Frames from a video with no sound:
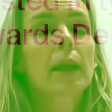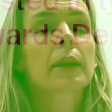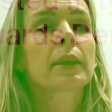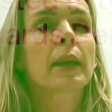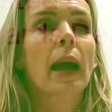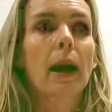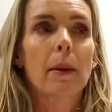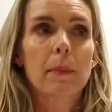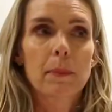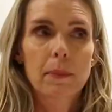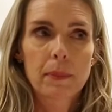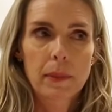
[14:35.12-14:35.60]

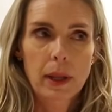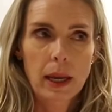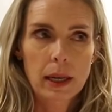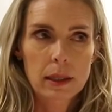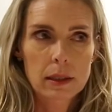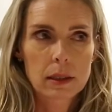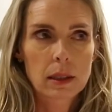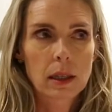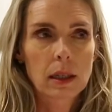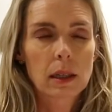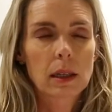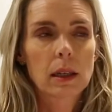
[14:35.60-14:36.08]
Yeah,
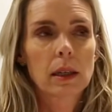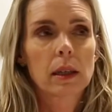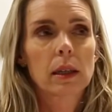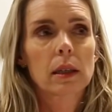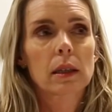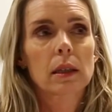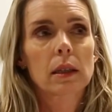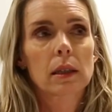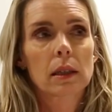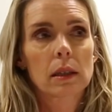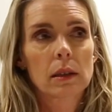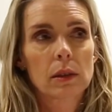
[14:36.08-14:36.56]

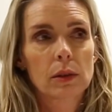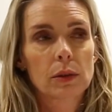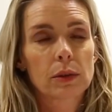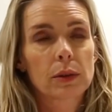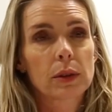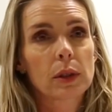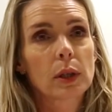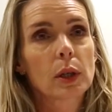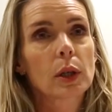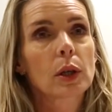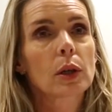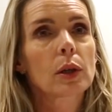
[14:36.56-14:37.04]
exactly.
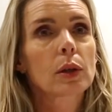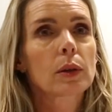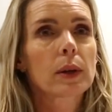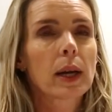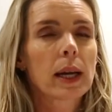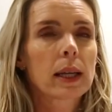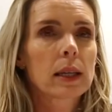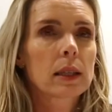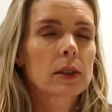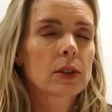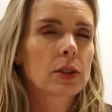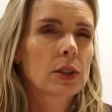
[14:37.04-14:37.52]
Although,
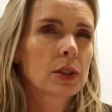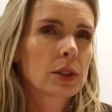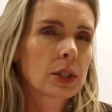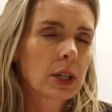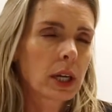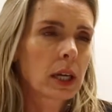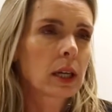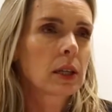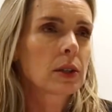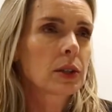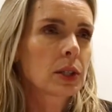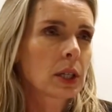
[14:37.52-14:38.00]
and it's
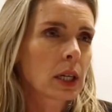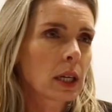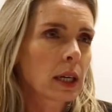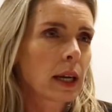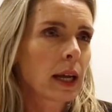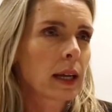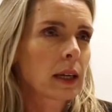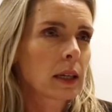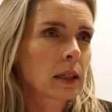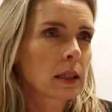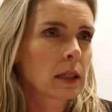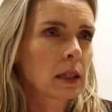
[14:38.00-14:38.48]
changing,
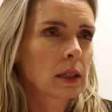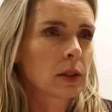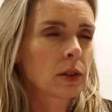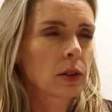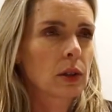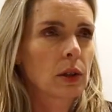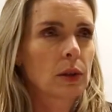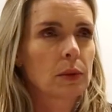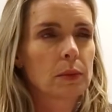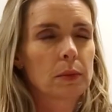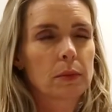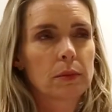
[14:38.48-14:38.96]
like I said,
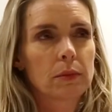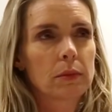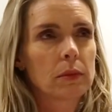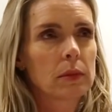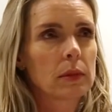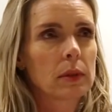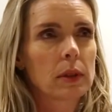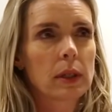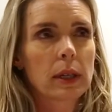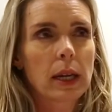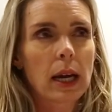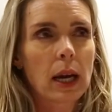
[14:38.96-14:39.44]
so
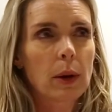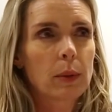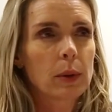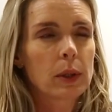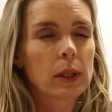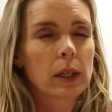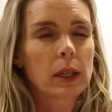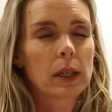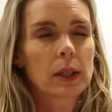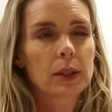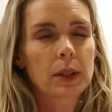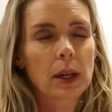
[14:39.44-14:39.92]

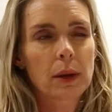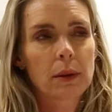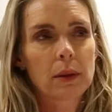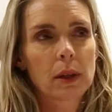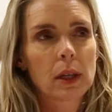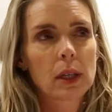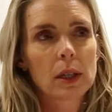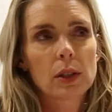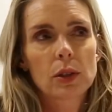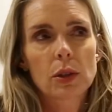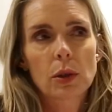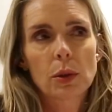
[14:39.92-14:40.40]
nowadays I
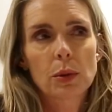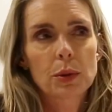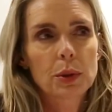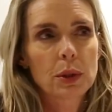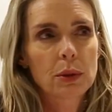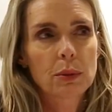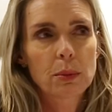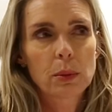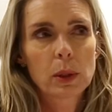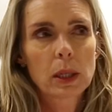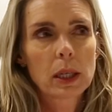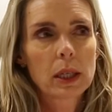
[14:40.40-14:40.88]
think it's
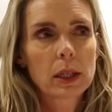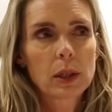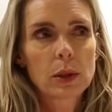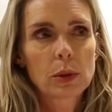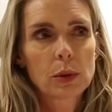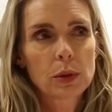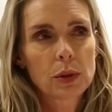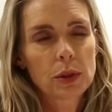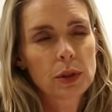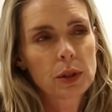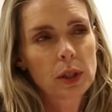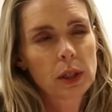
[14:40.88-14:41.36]
also really
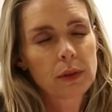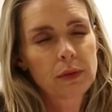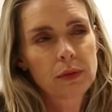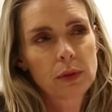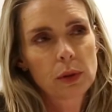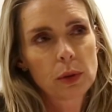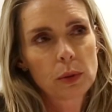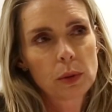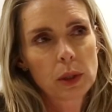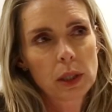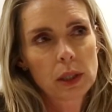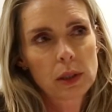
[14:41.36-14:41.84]
good
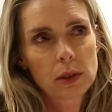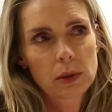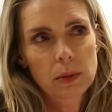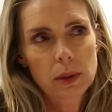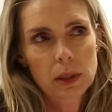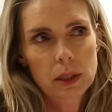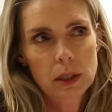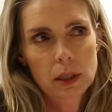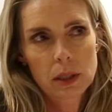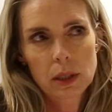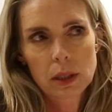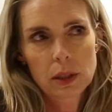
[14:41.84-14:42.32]
if you're
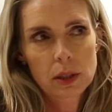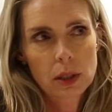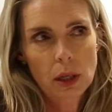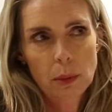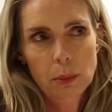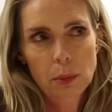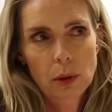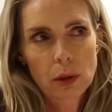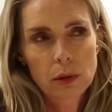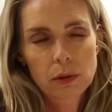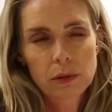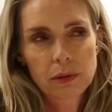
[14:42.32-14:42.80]
interested in
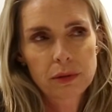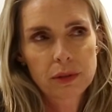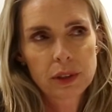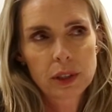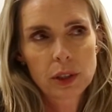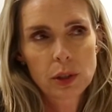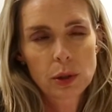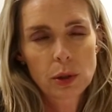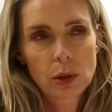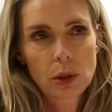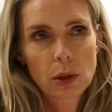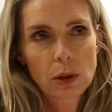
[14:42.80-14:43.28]
typography
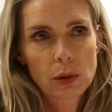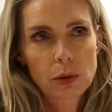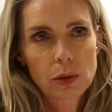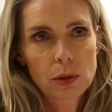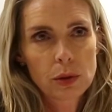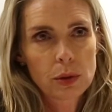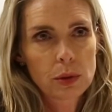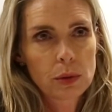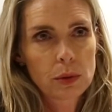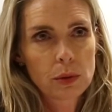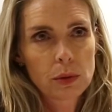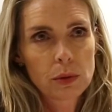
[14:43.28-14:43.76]
to go
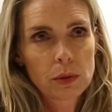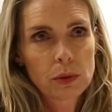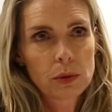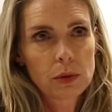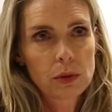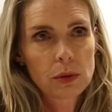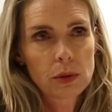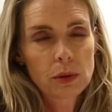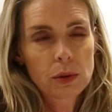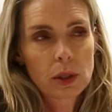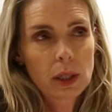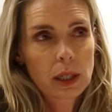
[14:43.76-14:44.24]

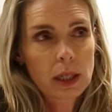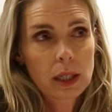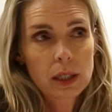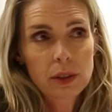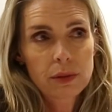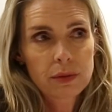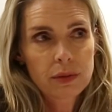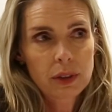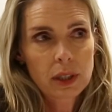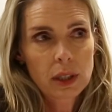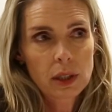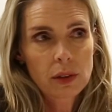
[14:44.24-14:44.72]
to the
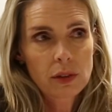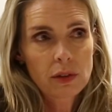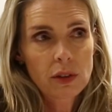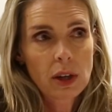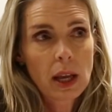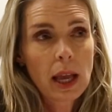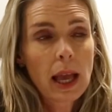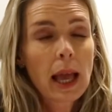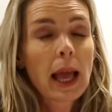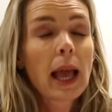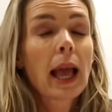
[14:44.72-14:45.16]
Rietveld.